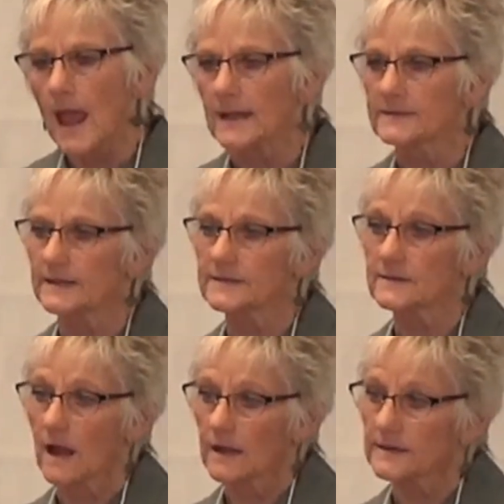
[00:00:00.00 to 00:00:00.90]
And since
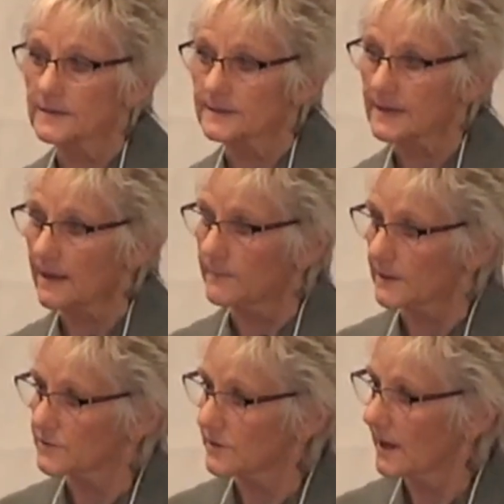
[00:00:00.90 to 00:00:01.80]
God is the same
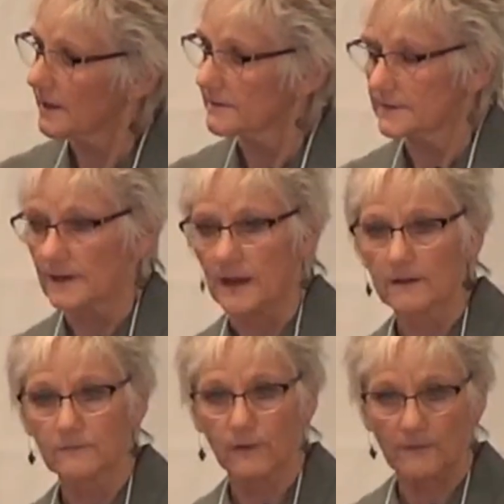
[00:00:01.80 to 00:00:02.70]
yesterday and today
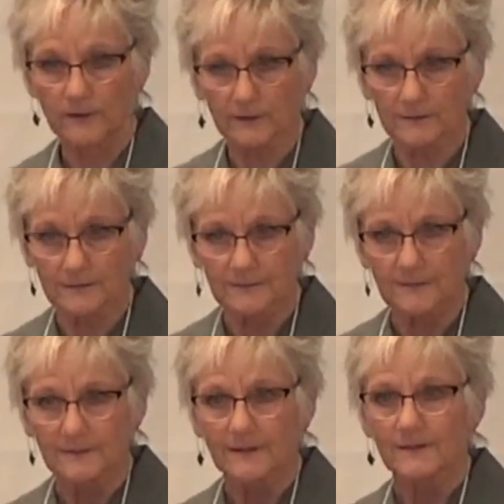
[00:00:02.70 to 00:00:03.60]
and forever,
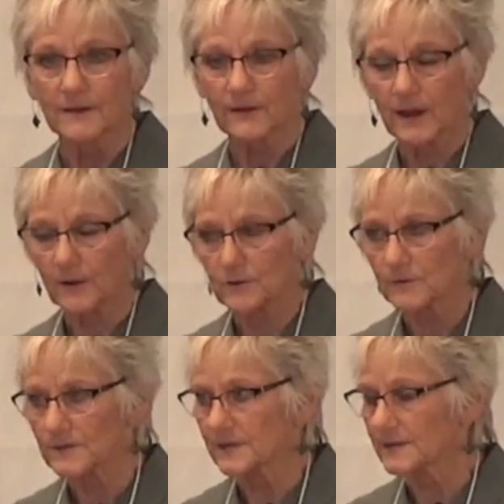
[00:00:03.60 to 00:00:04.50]
there are
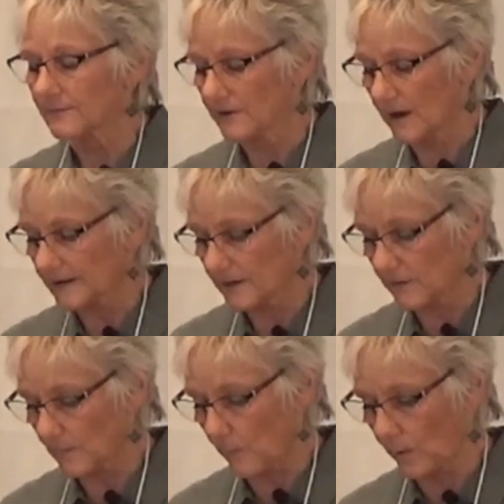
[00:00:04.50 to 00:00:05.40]
characteristics of God that
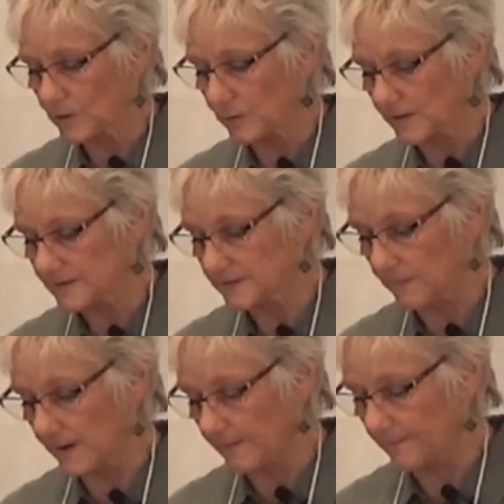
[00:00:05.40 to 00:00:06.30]
are important to us
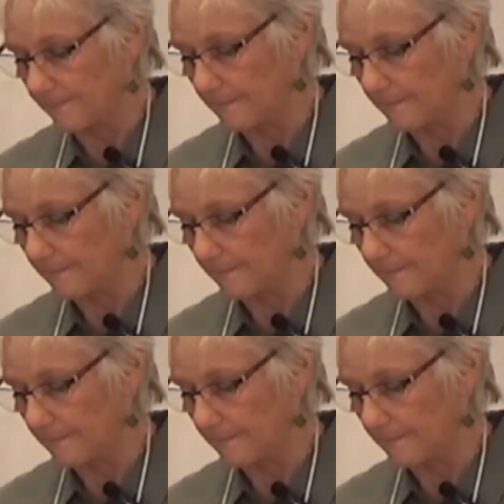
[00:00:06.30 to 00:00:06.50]
as well.